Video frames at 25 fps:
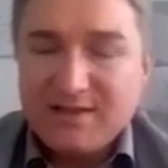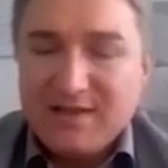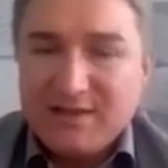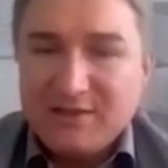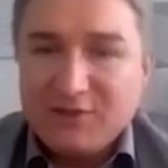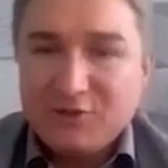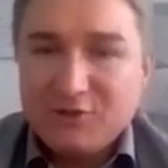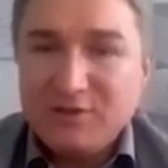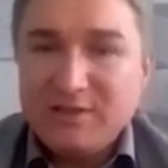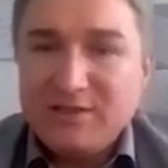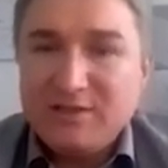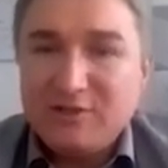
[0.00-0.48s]

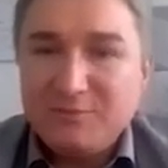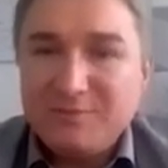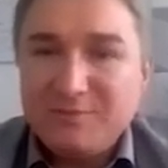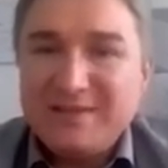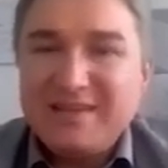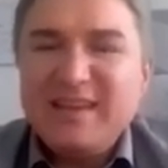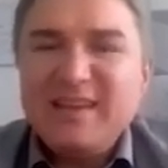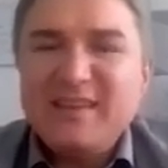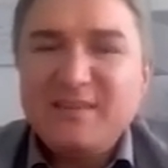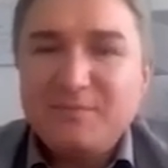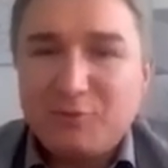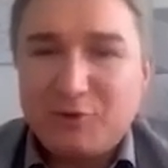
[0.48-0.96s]
you need to be an
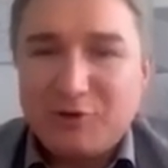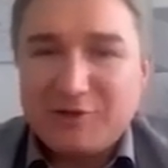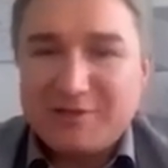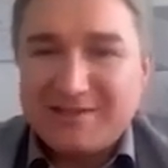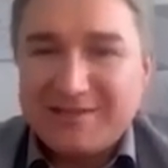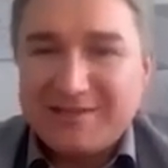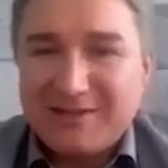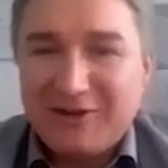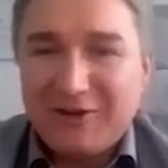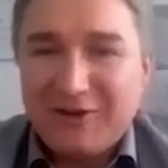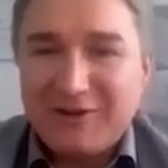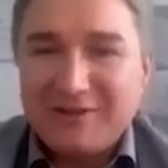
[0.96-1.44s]
expert
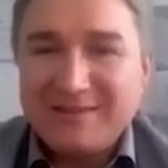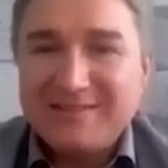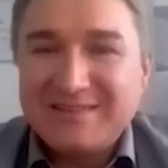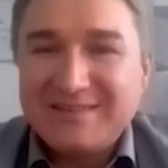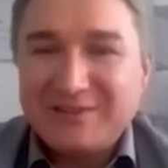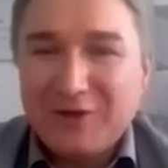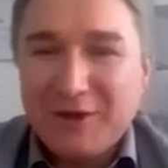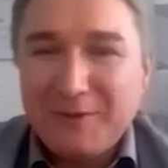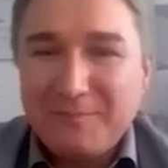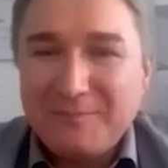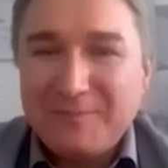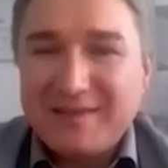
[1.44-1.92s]
on the
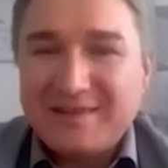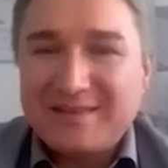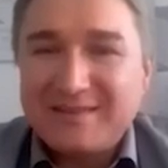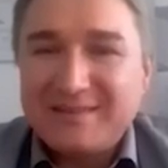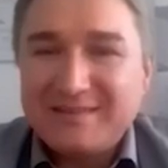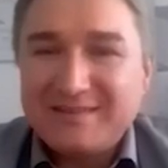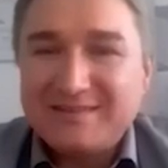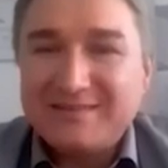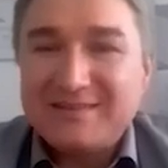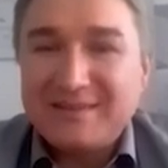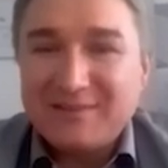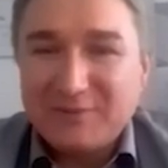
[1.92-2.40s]

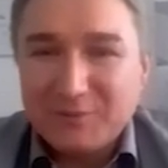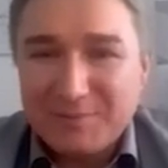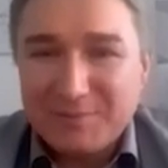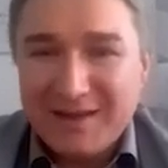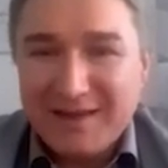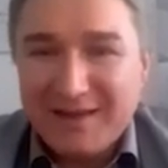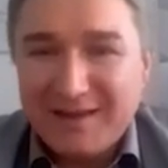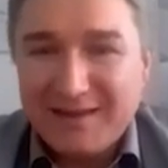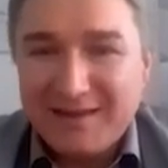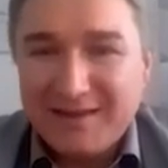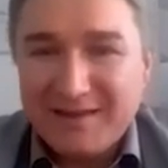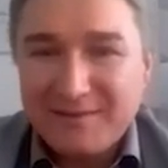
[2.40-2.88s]
topic they
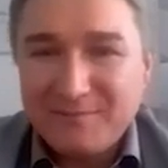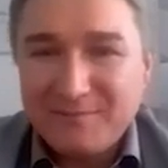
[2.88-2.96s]
supply.